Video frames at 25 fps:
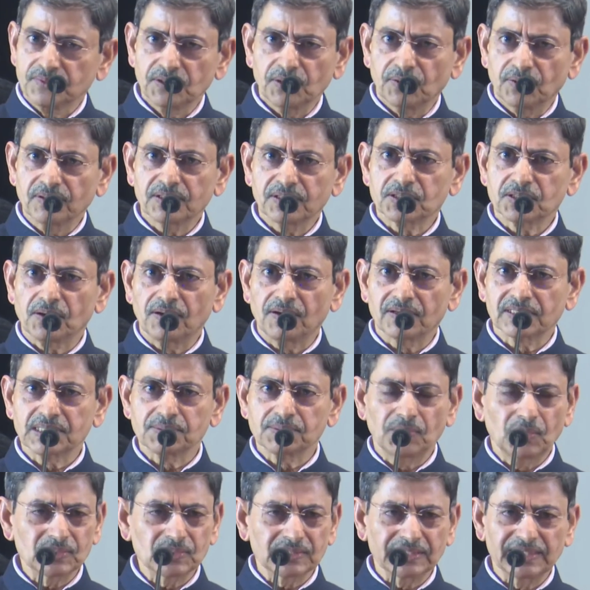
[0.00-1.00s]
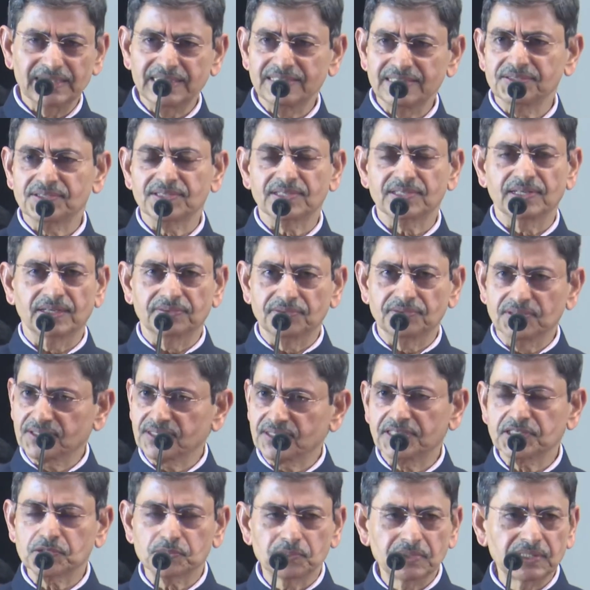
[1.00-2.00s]
They all talked about ahimsa.
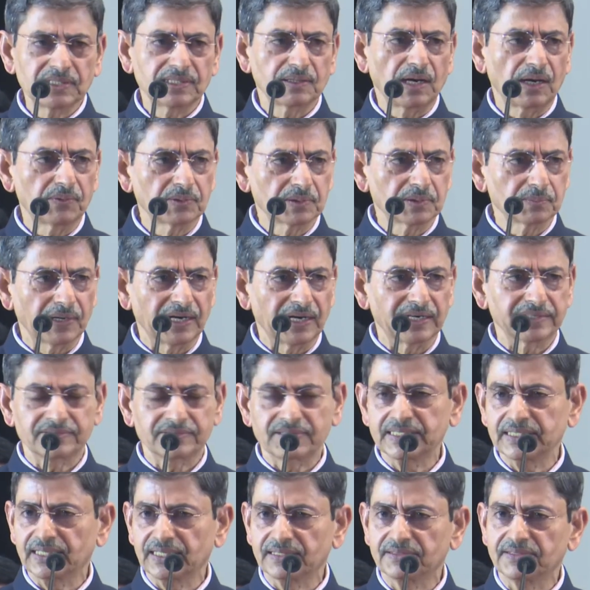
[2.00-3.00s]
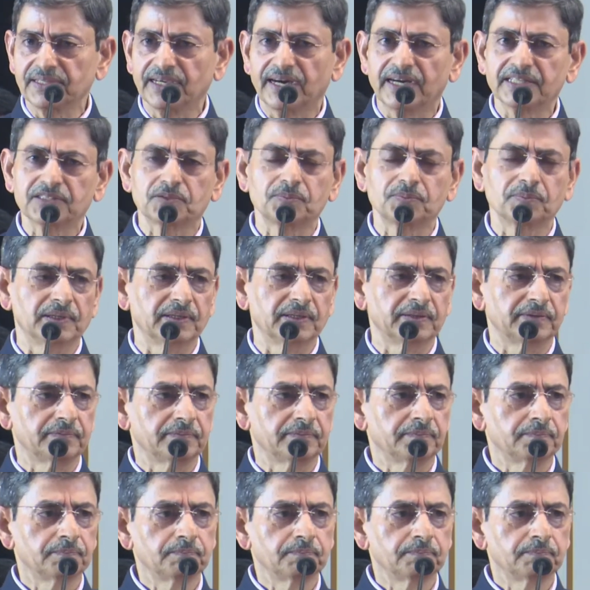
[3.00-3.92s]
This has been our Bhartiya Adhyatma.